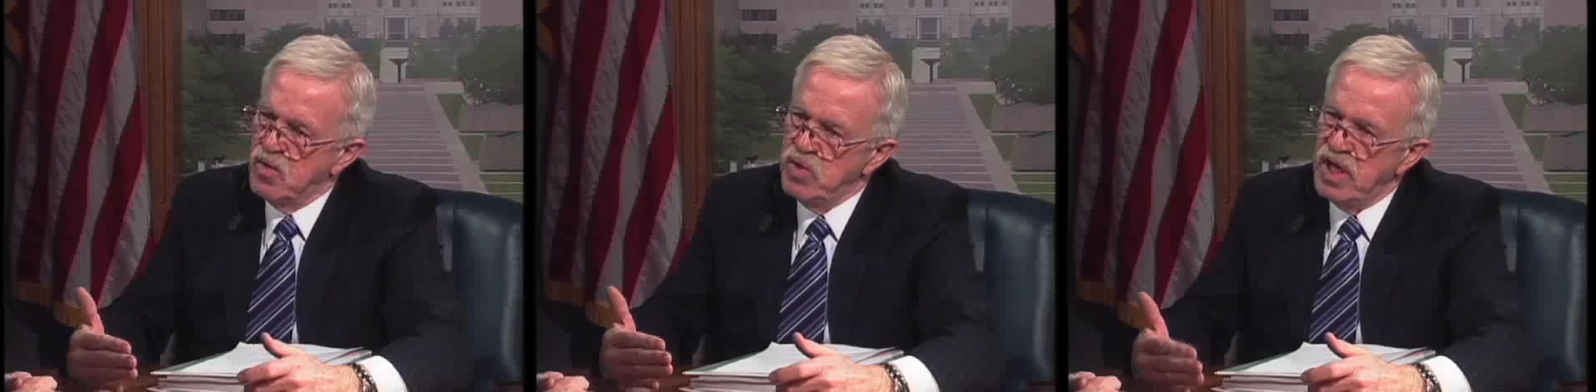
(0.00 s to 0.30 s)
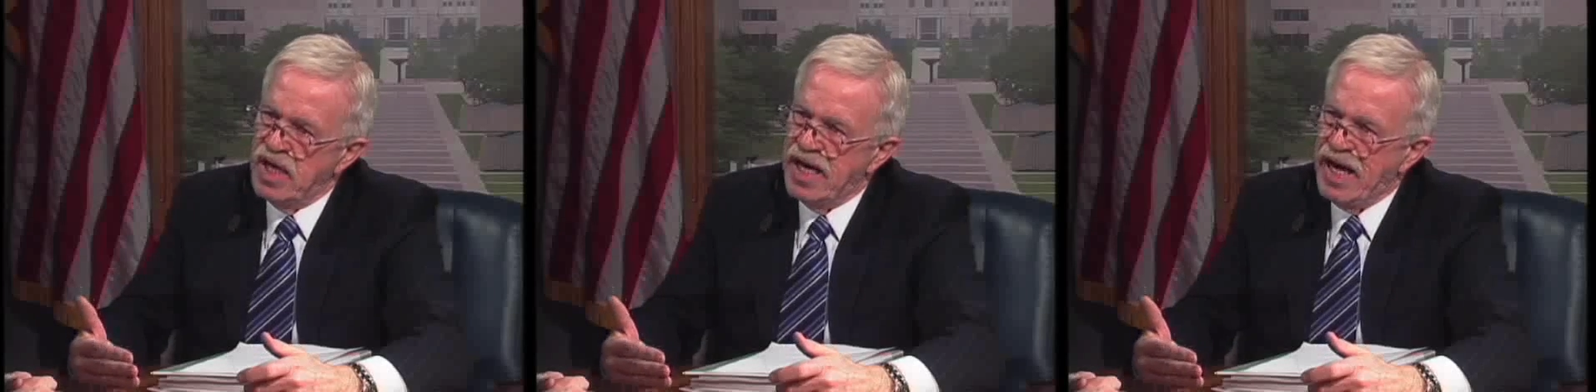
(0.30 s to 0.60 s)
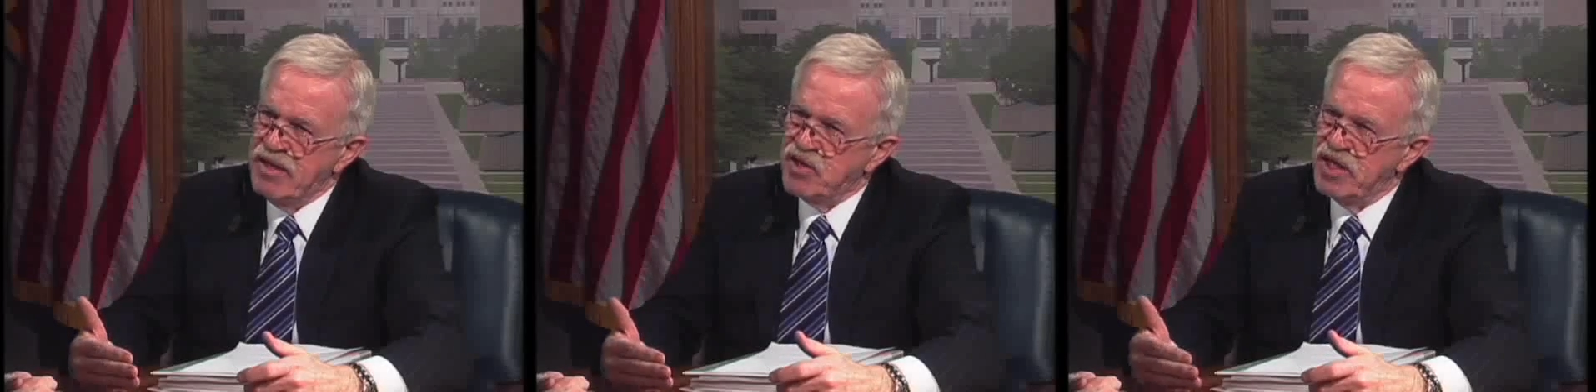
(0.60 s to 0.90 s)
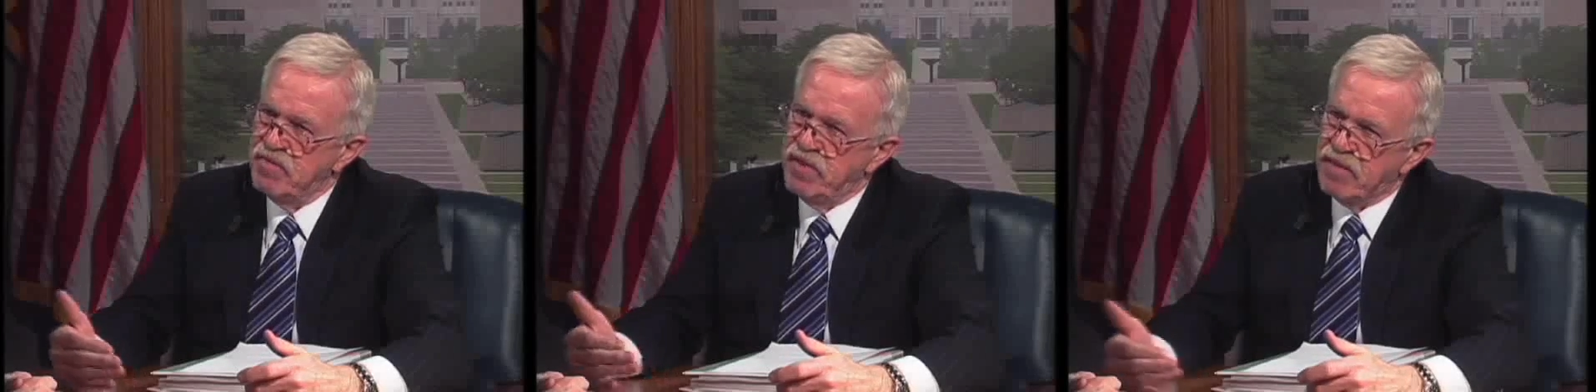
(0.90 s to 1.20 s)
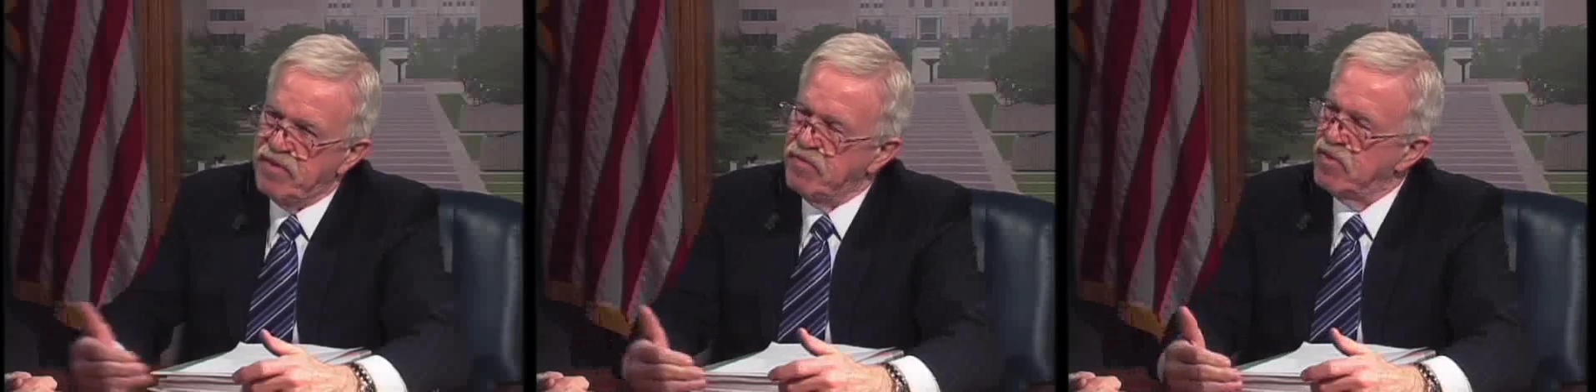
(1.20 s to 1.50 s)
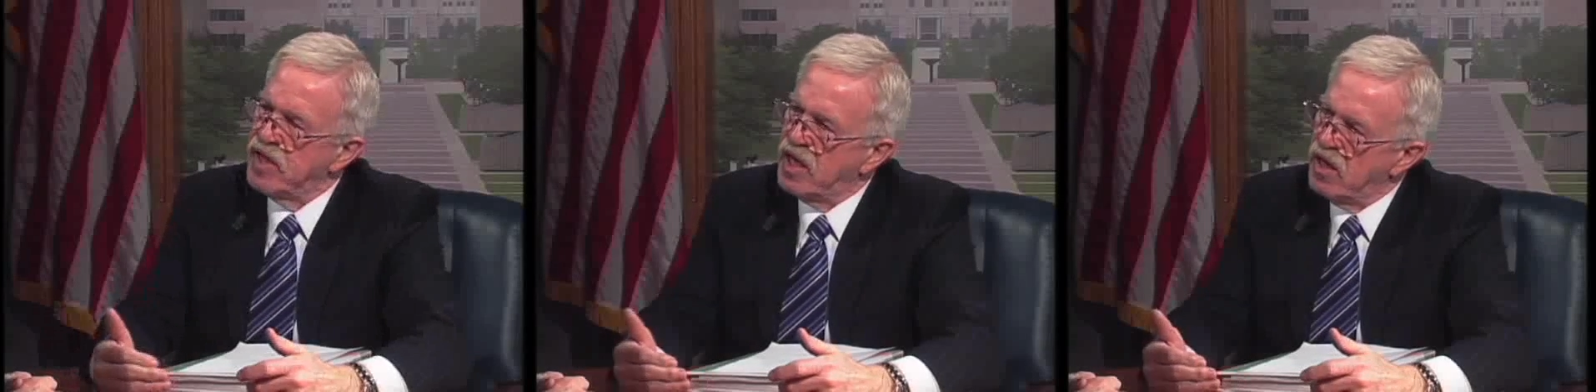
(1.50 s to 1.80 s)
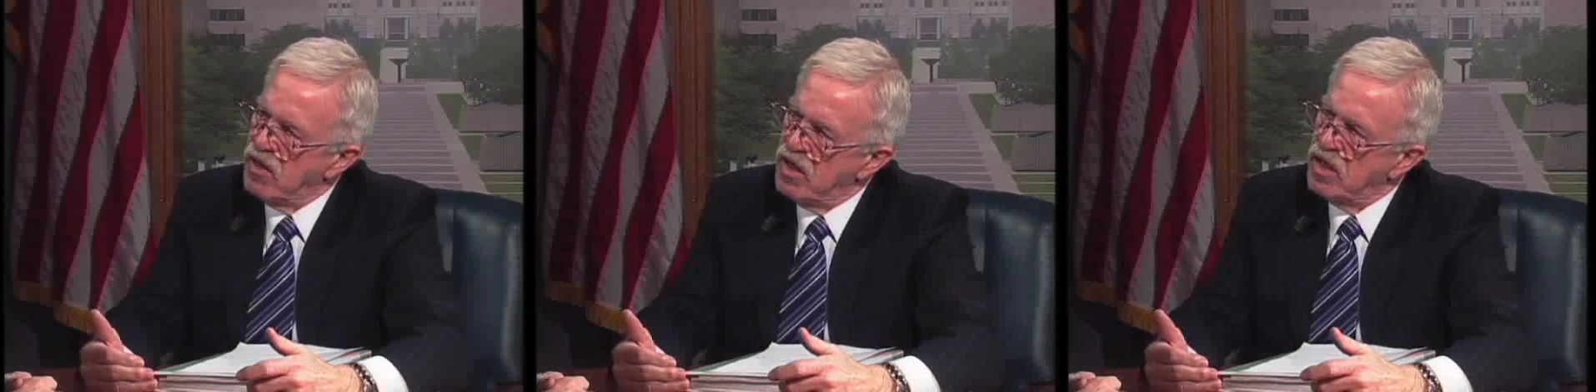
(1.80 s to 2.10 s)
I tried to pick people that
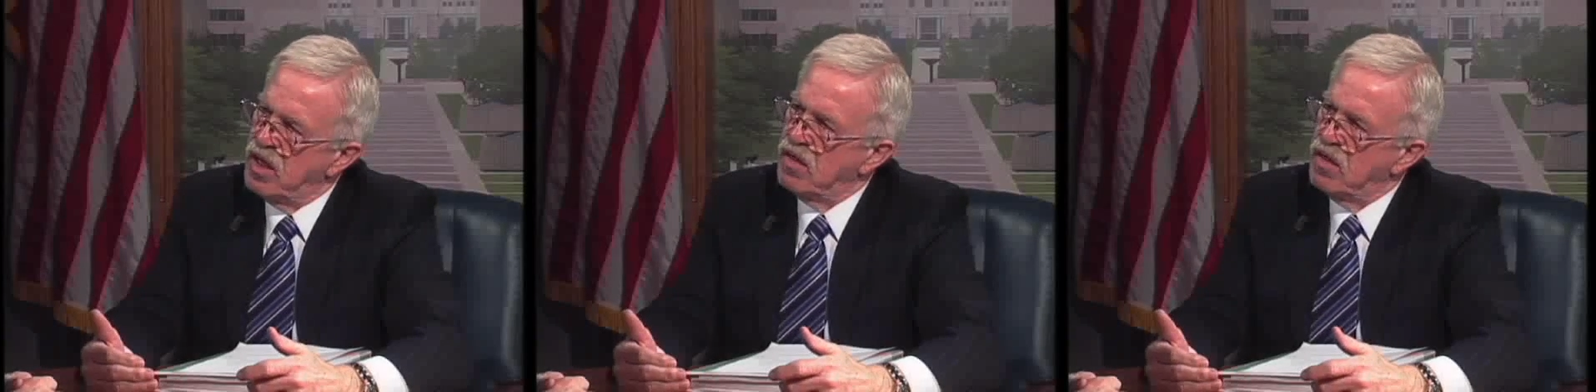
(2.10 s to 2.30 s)
are